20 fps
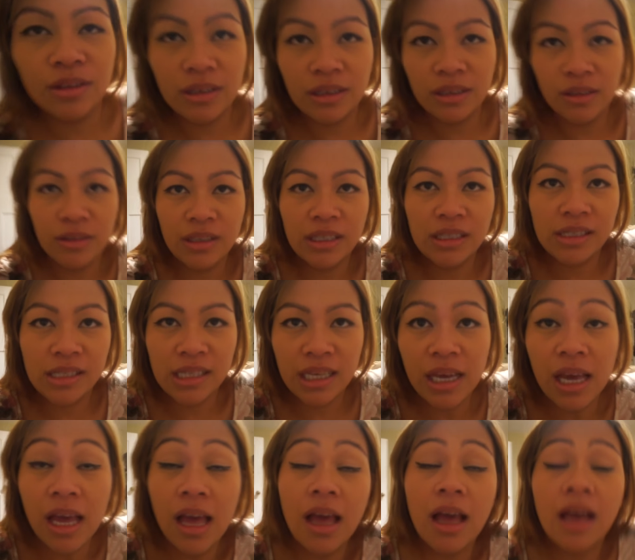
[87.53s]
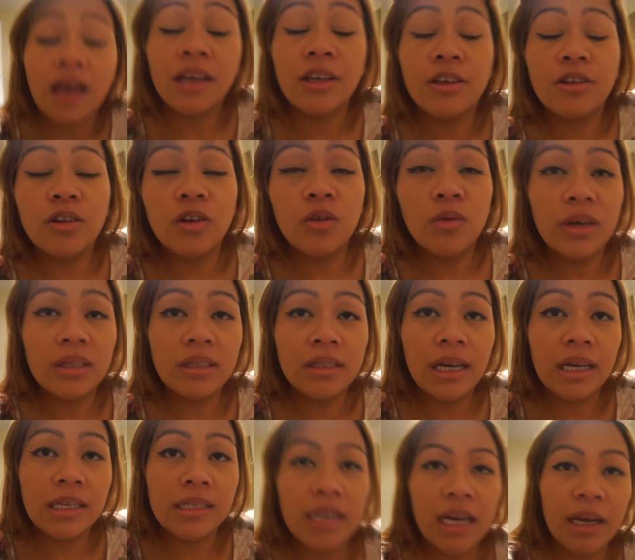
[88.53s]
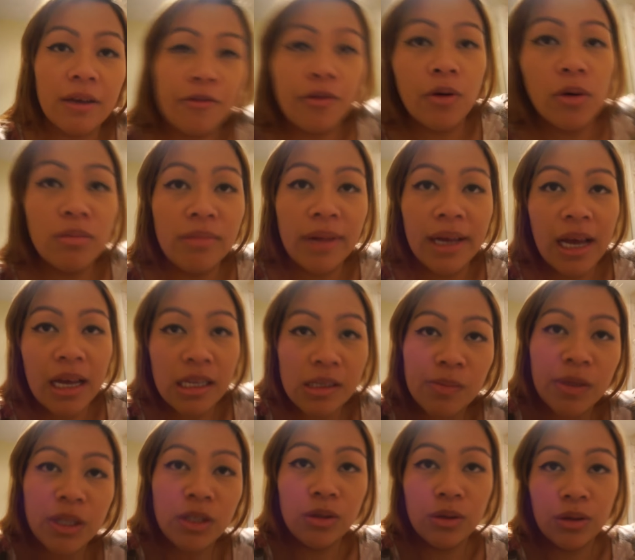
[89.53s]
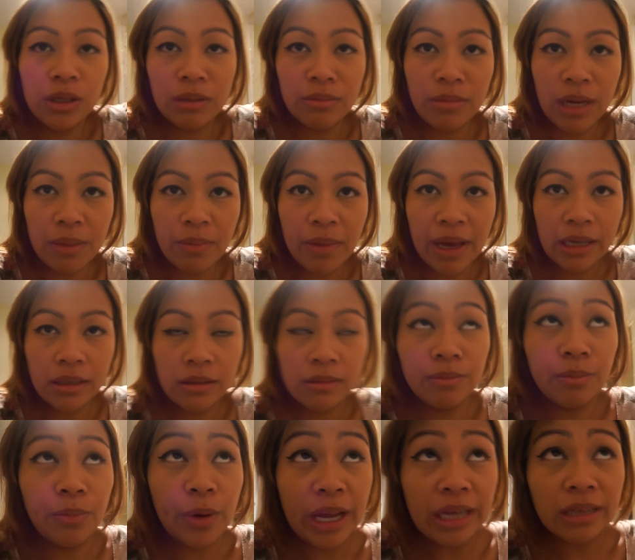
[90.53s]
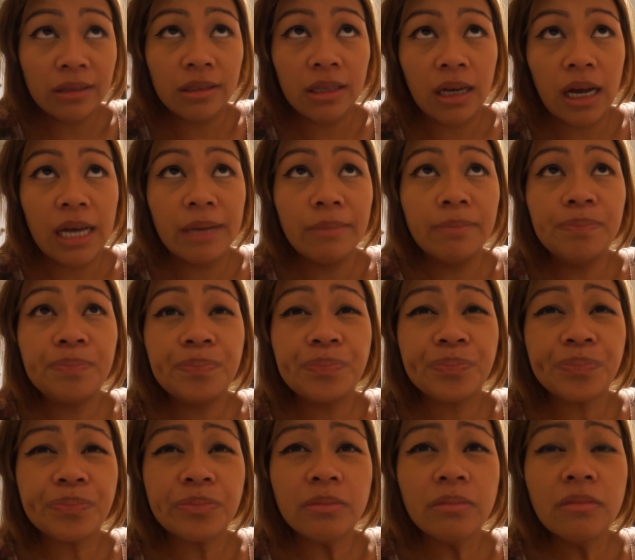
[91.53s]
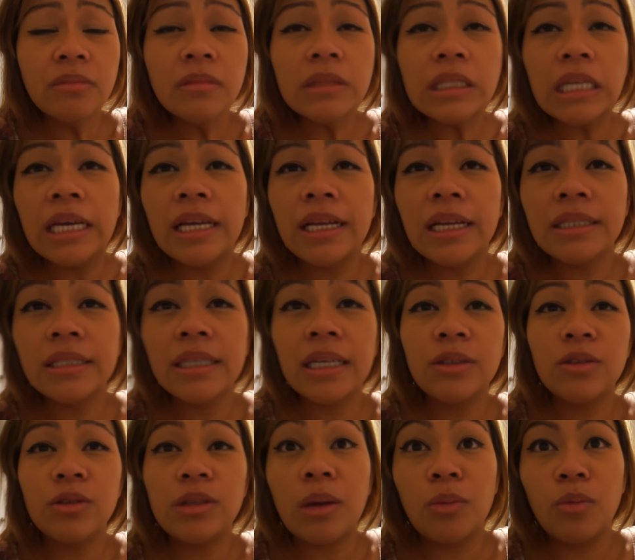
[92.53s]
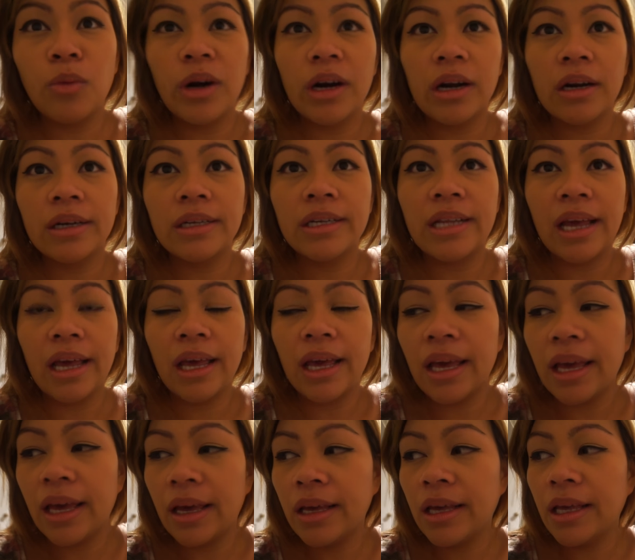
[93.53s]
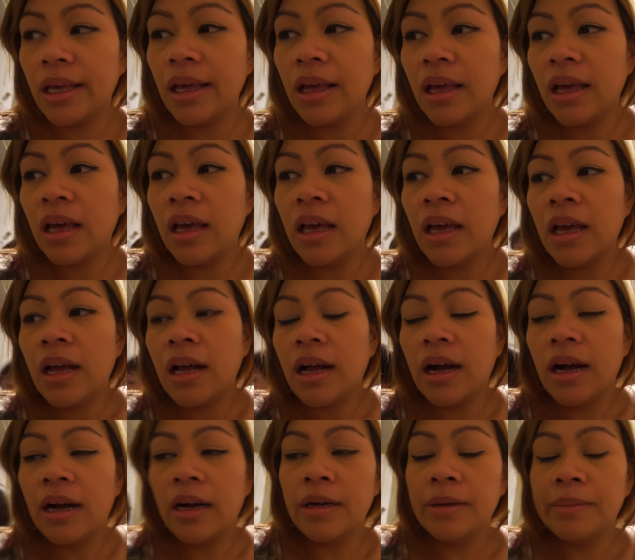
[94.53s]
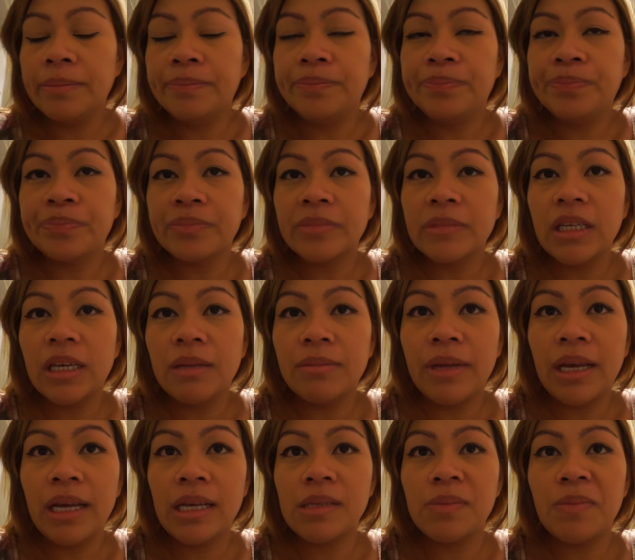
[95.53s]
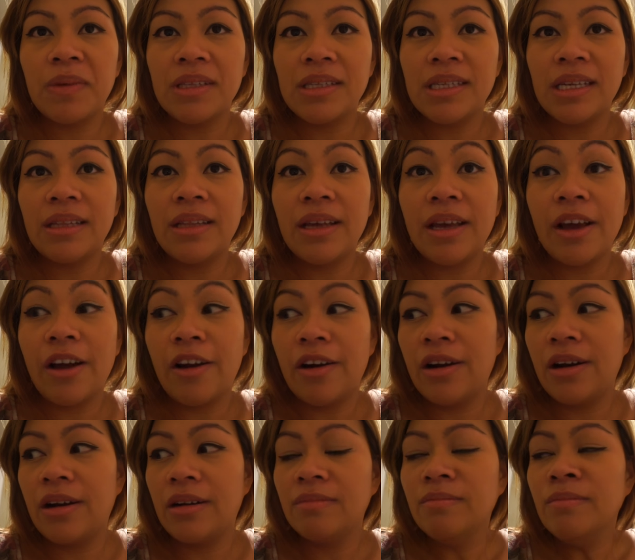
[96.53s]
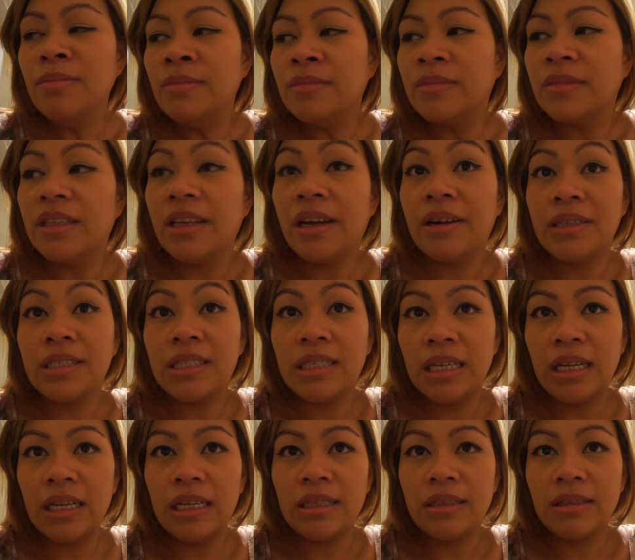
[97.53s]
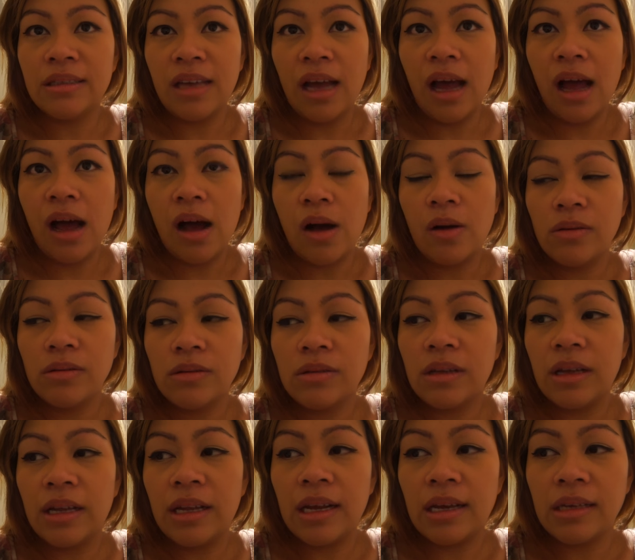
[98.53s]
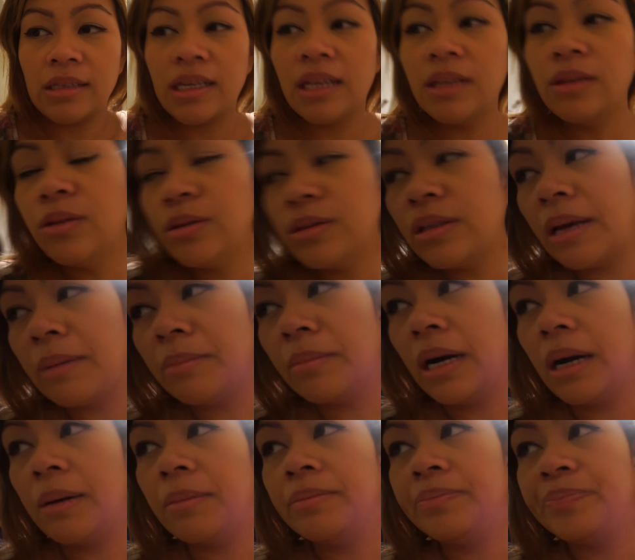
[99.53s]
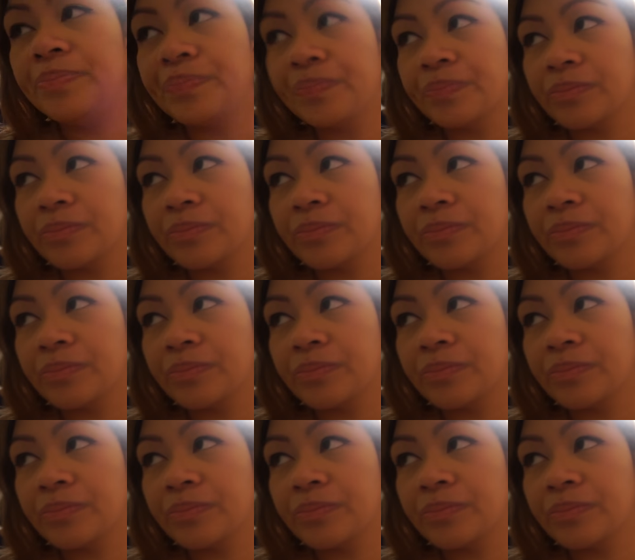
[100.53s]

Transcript: You did see. You know what, guys? I phoned my husband during my break time, and I said to them, "Where are they?" And my husband said they are still in town. And I said to them, I'm